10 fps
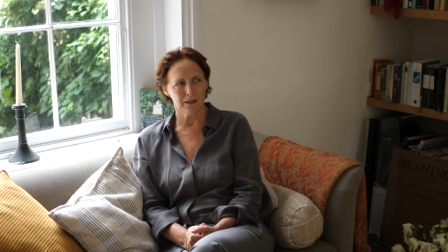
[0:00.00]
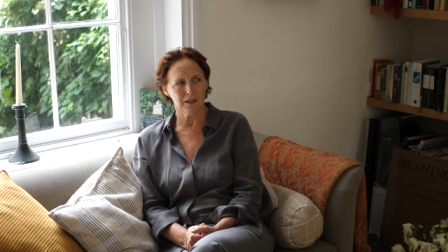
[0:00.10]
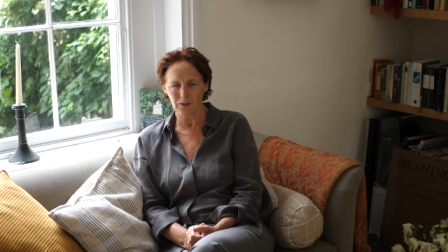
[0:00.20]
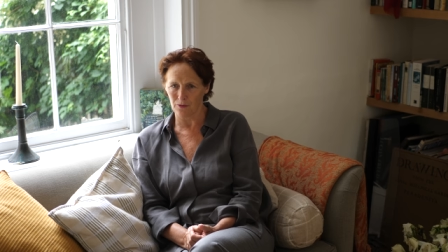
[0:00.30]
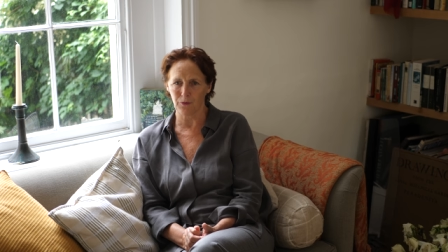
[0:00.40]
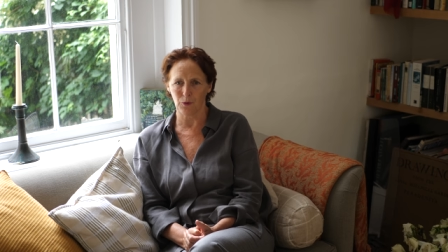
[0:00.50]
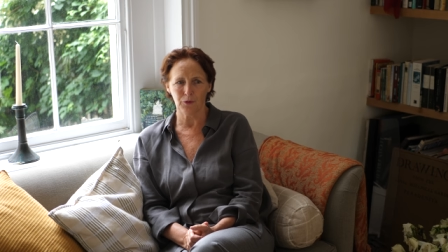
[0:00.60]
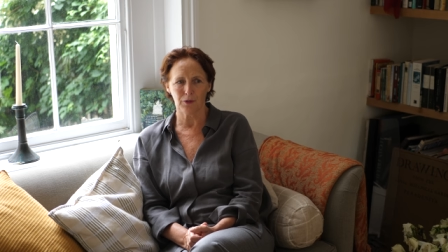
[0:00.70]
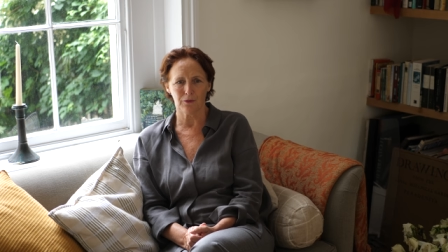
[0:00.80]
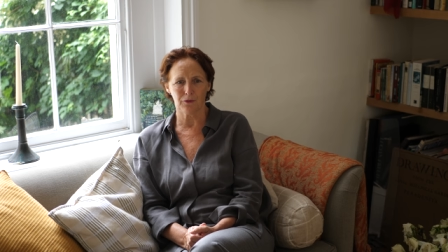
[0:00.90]
is at
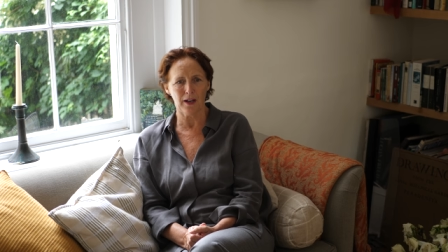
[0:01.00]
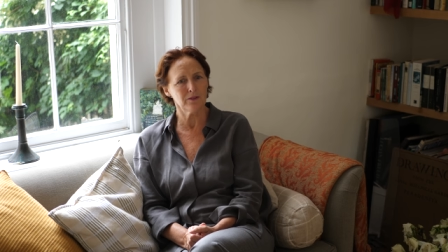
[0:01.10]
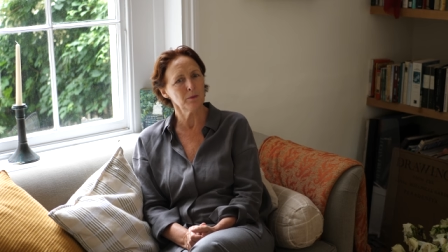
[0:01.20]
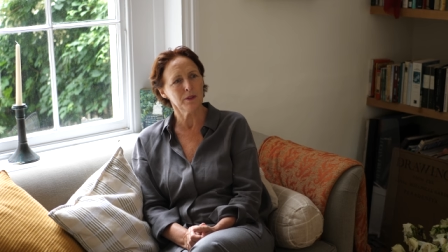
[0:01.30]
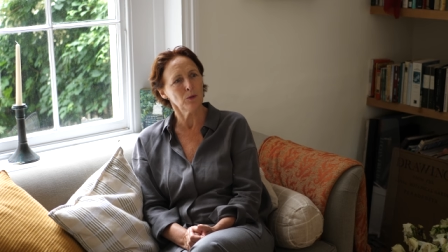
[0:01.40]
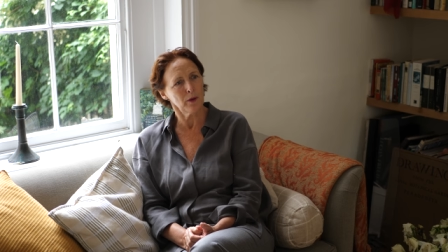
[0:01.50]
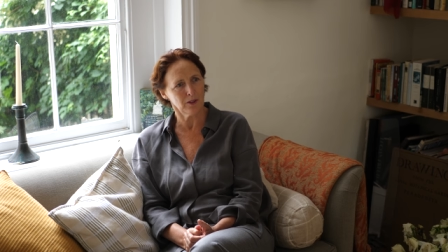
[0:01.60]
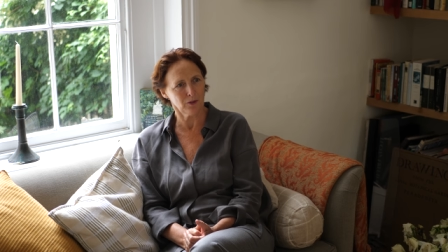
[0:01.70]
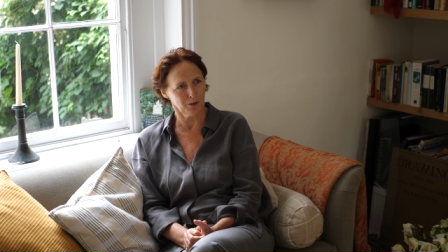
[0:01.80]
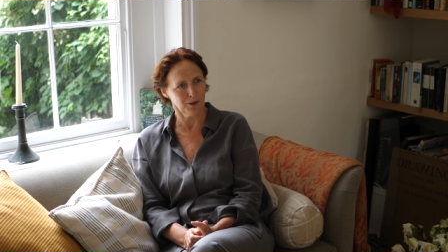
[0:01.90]
fault for having been
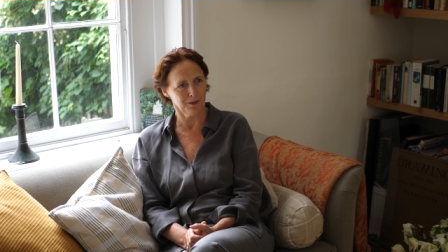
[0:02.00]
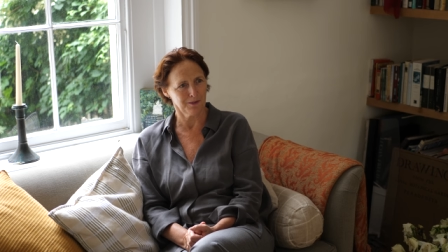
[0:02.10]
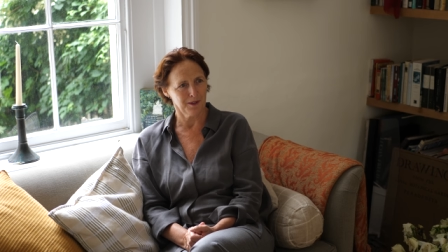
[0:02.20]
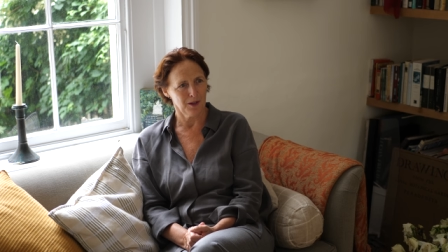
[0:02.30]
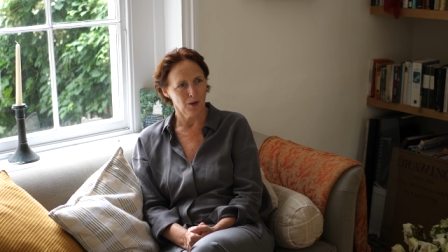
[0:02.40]
away so long.